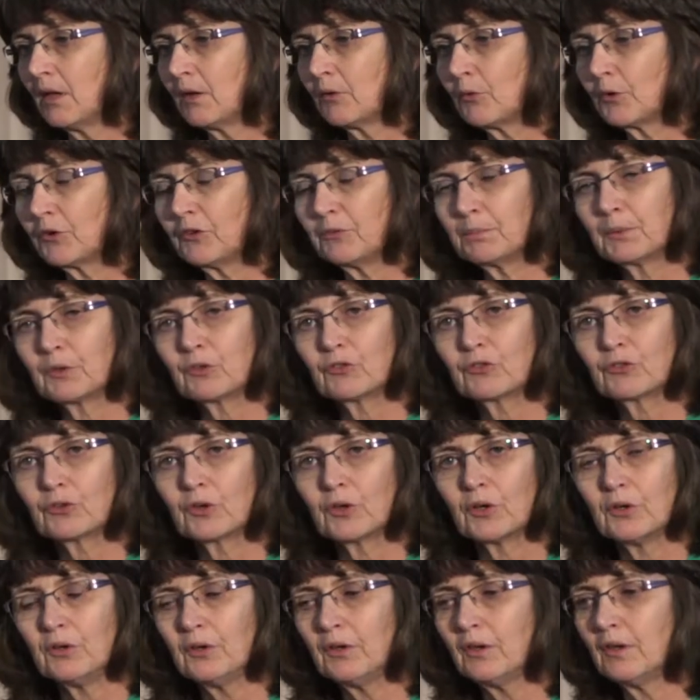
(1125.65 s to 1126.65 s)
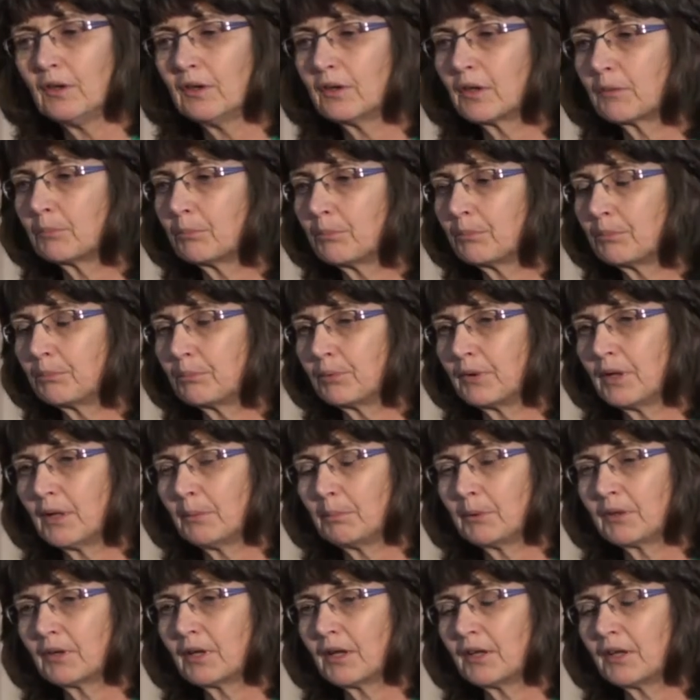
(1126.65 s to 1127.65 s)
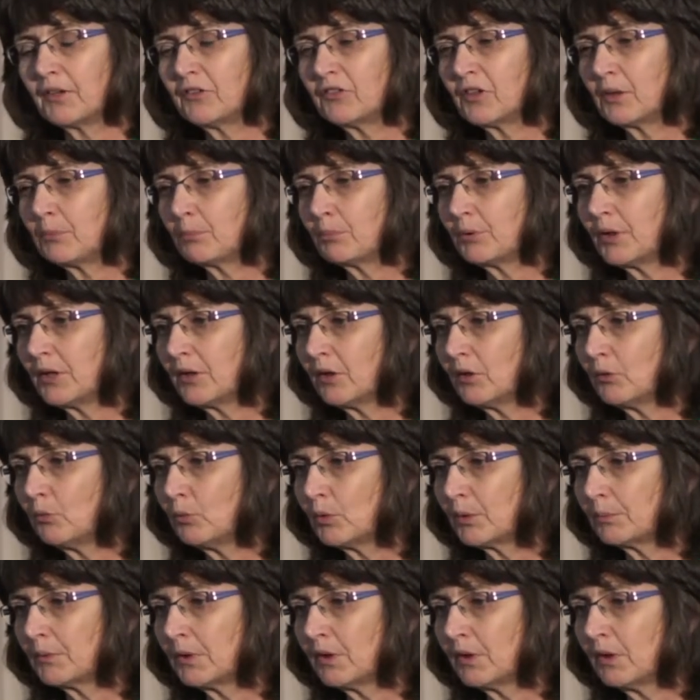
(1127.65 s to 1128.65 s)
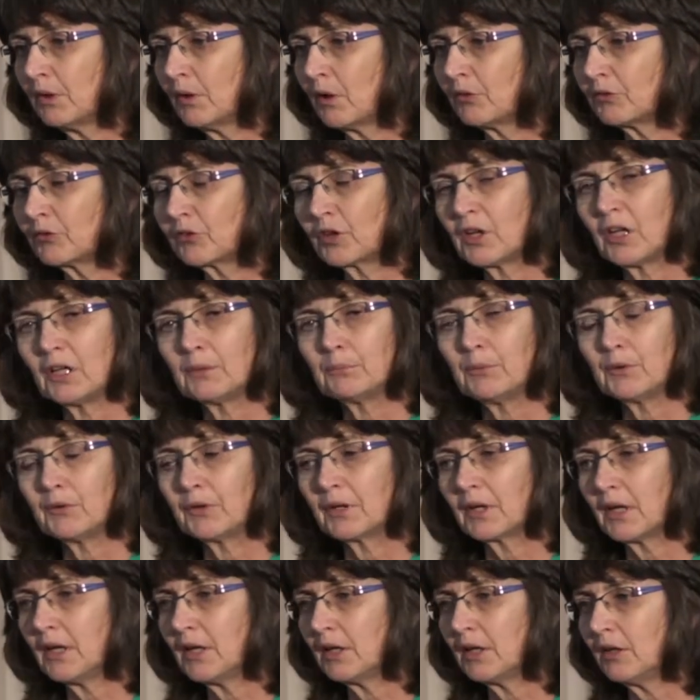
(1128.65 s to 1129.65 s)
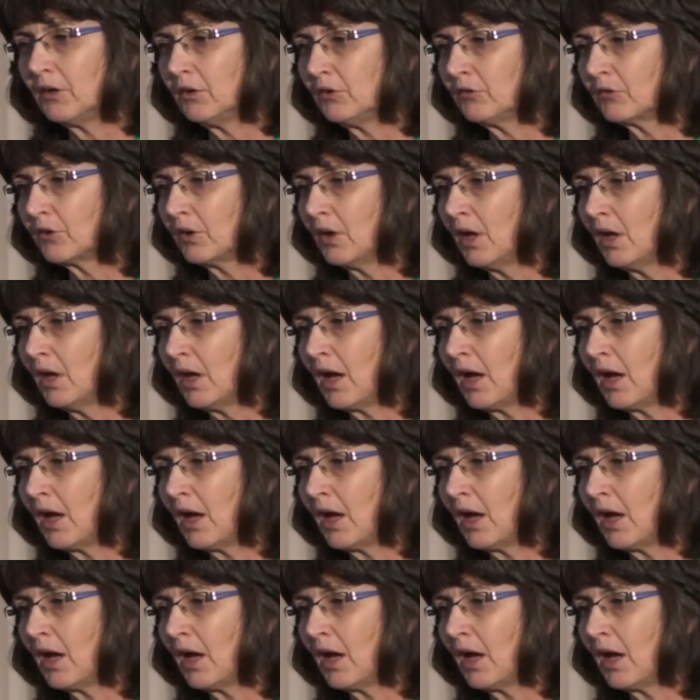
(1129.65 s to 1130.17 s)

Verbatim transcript: What has been shown that hepatitis C pregnant women of childbearing age